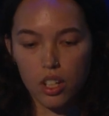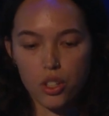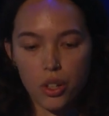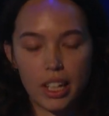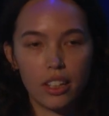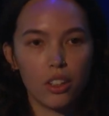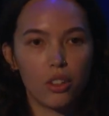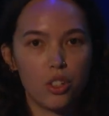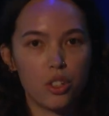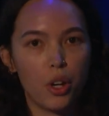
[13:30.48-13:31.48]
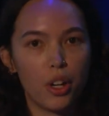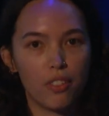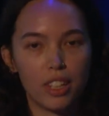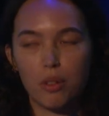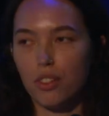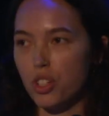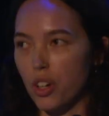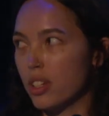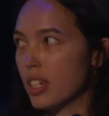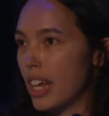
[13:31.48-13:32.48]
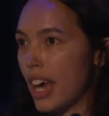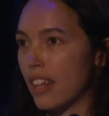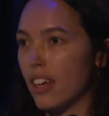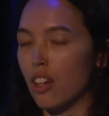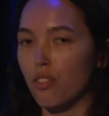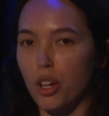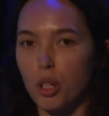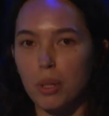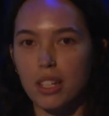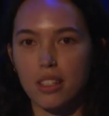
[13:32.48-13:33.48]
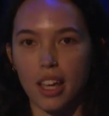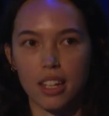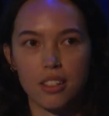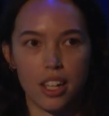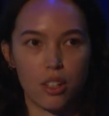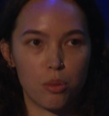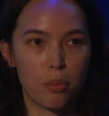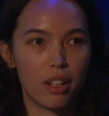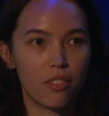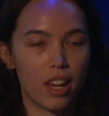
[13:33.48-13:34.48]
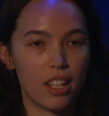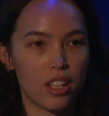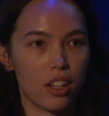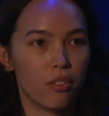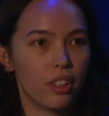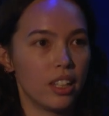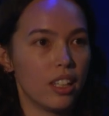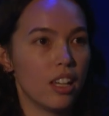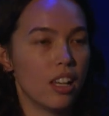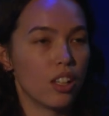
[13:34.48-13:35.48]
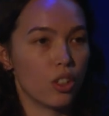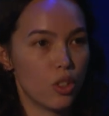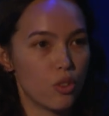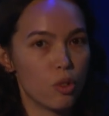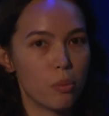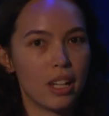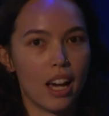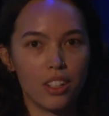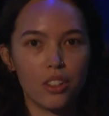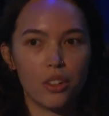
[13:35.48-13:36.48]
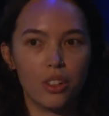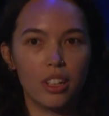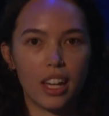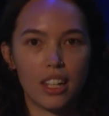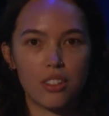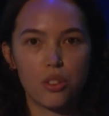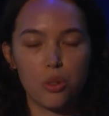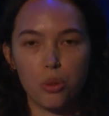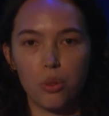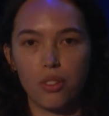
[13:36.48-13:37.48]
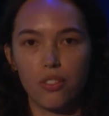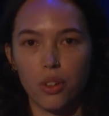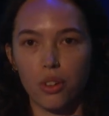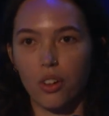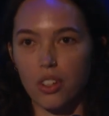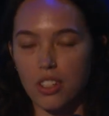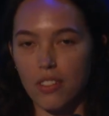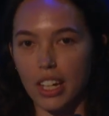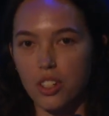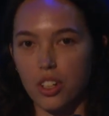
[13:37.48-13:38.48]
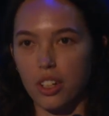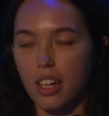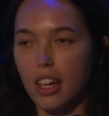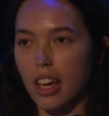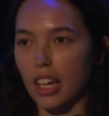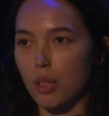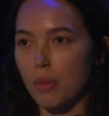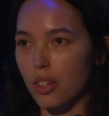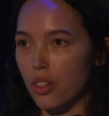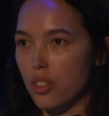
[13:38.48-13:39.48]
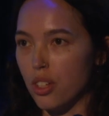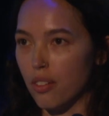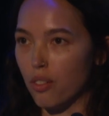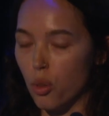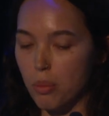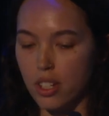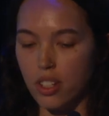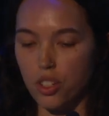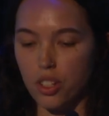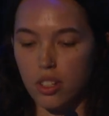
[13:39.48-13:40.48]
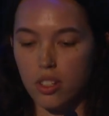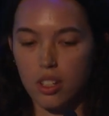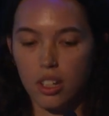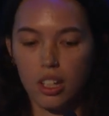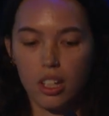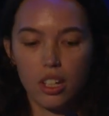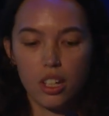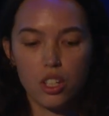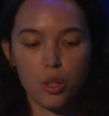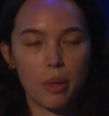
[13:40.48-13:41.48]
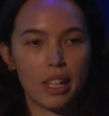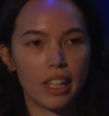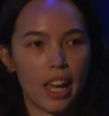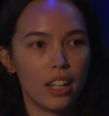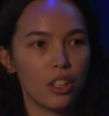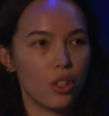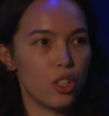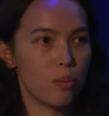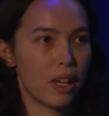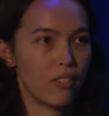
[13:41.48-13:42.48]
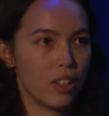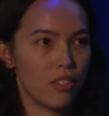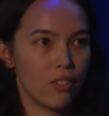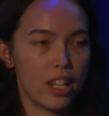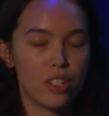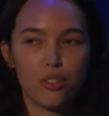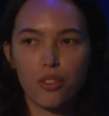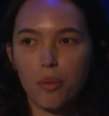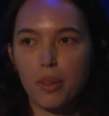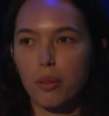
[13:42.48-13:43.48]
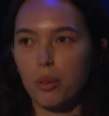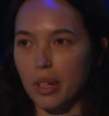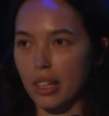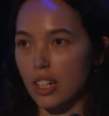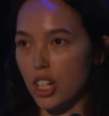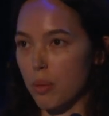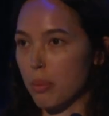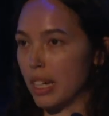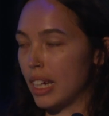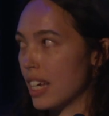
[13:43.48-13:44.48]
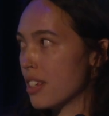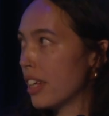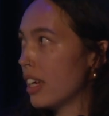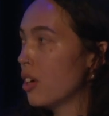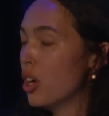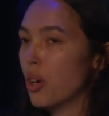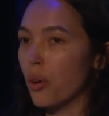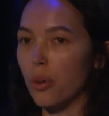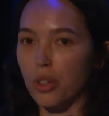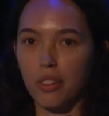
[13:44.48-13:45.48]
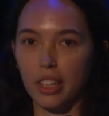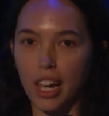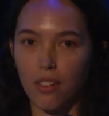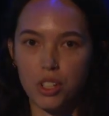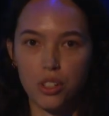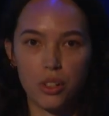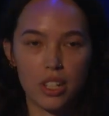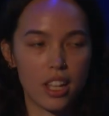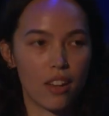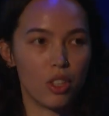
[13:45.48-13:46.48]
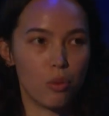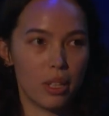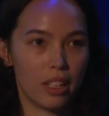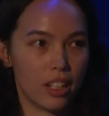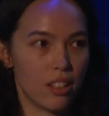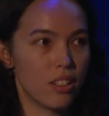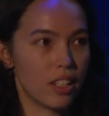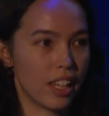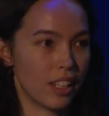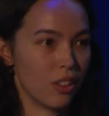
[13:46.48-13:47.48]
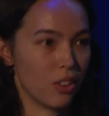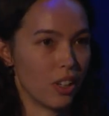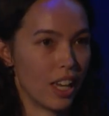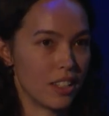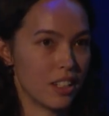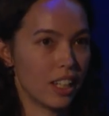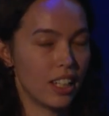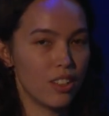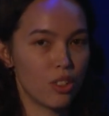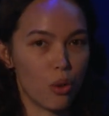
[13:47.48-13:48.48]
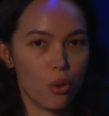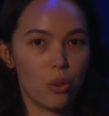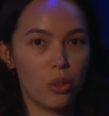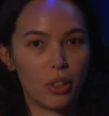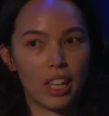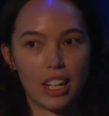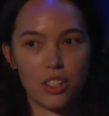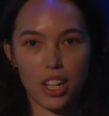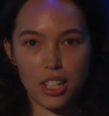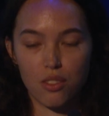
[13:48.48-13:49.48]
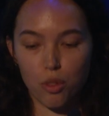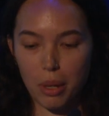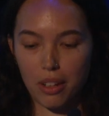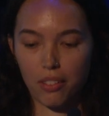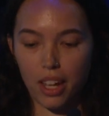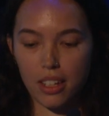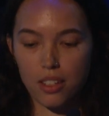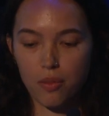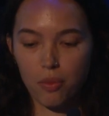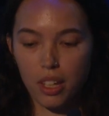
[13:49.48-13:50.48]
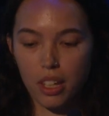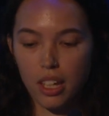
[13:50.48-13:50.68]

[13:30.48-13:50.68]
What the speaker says: So in conclusion, hopefully we've shown today that invertebrates like snails and butterflies are a really useful but underutilised tool for conservation and can be used to inform decisions. So we can gain a huge amount of information from them quickly, cheaply and easily. All you really have to do is have the willingness to get down on your hands and knees or look and chase for butterflies.